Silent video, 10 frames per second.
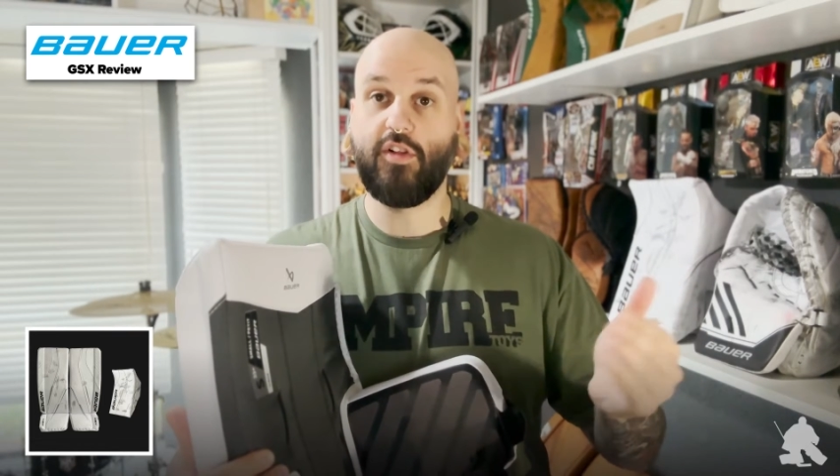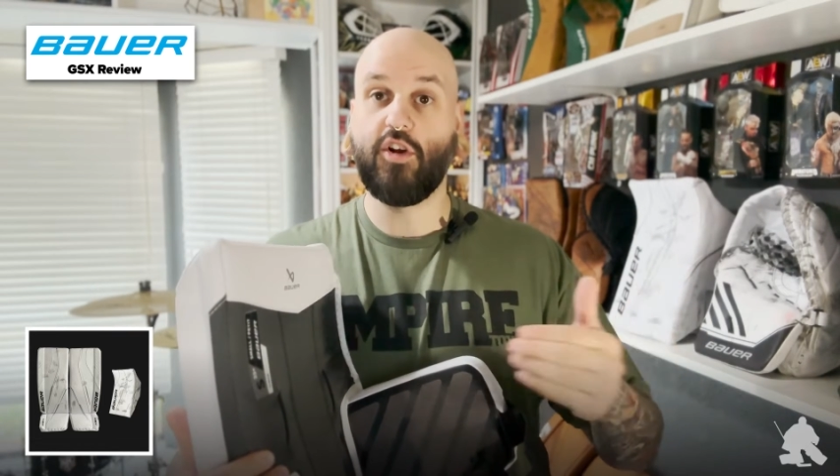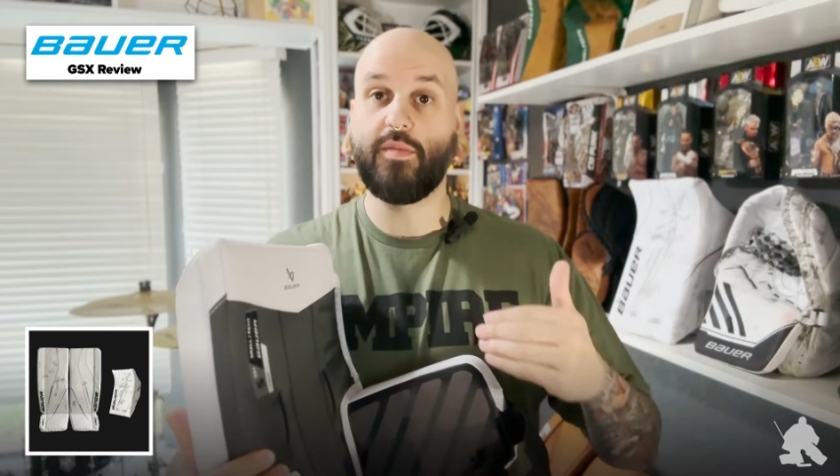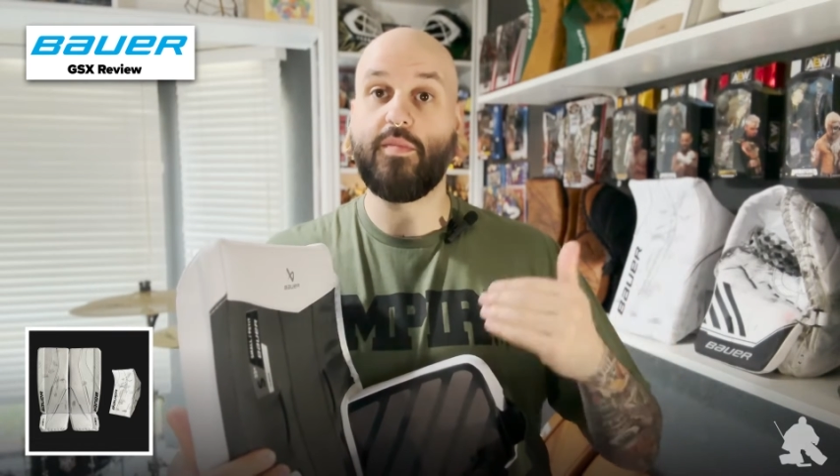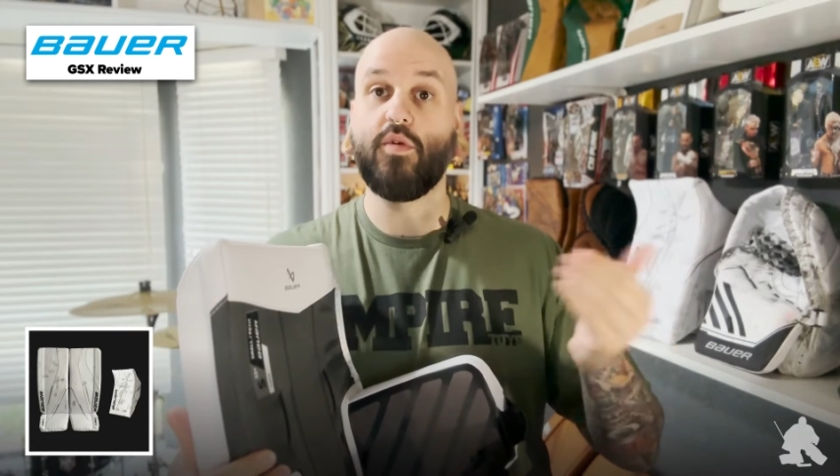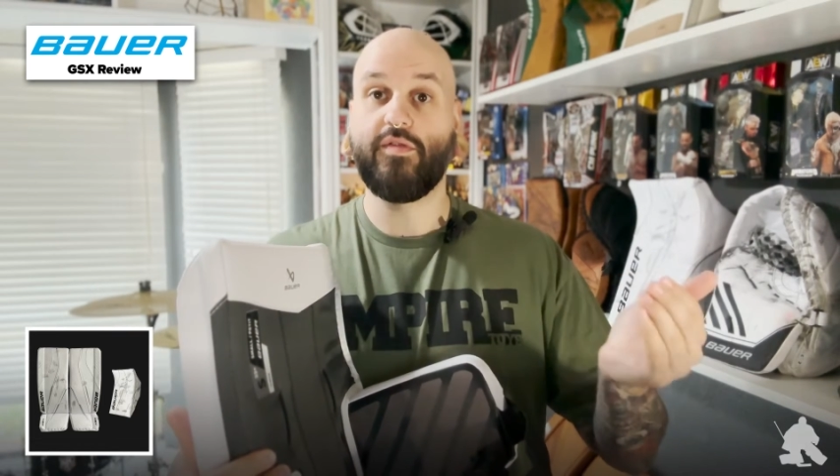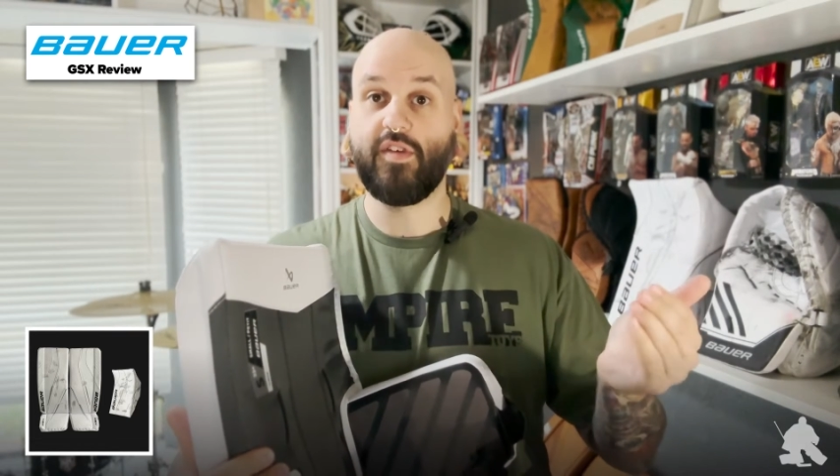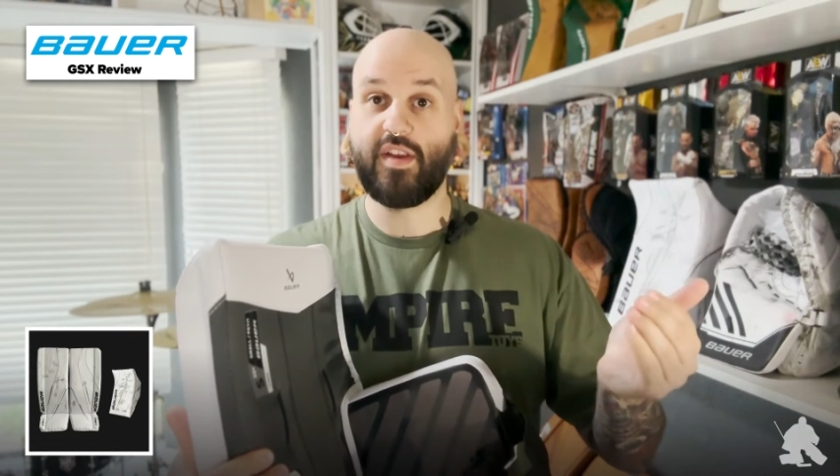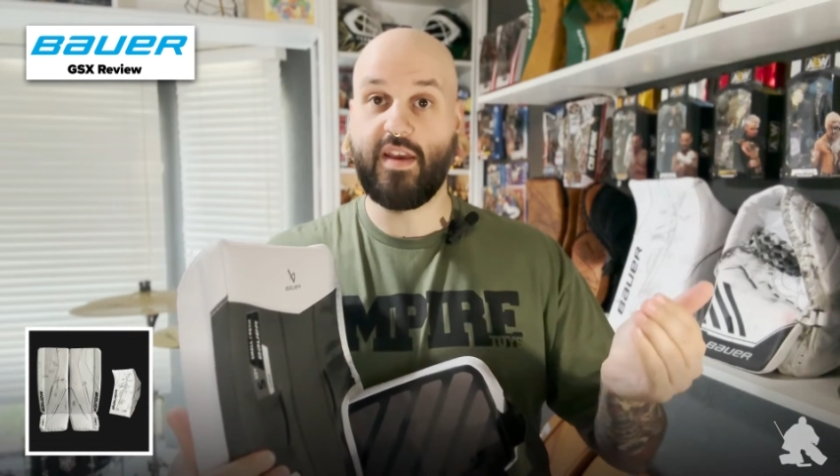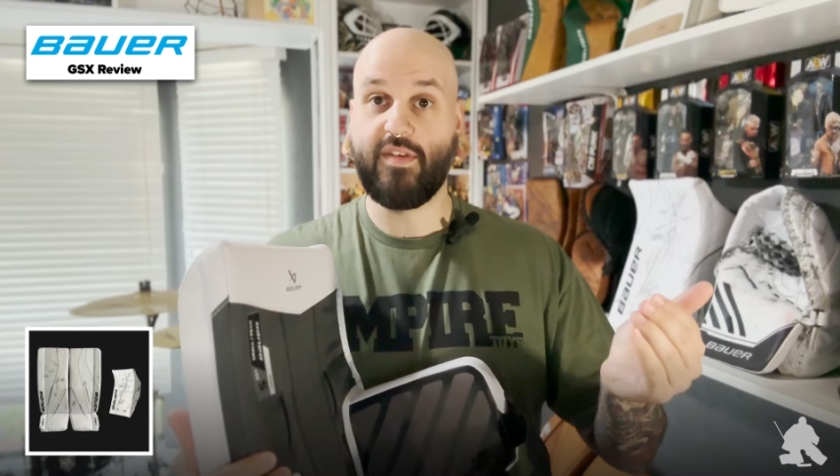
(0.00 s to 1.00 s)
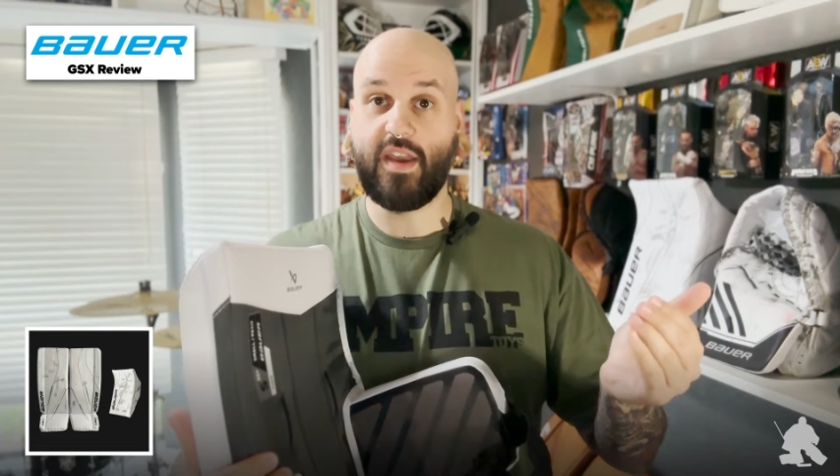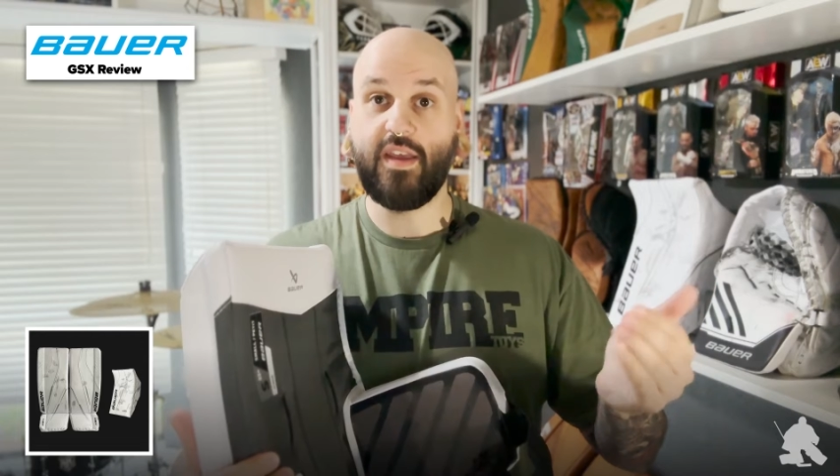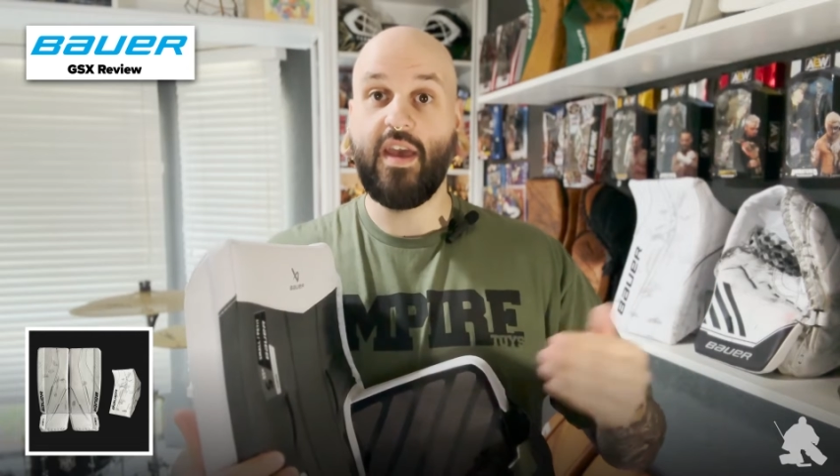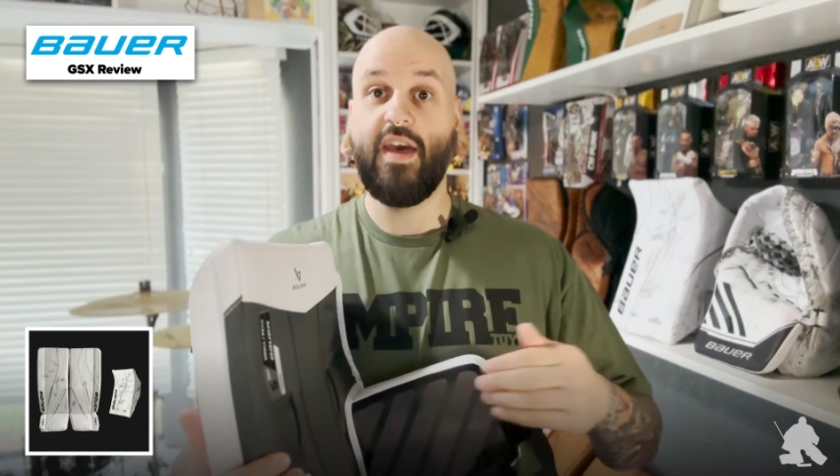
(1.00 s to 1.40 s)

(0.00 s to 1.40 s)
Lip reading: a little bit more forgiving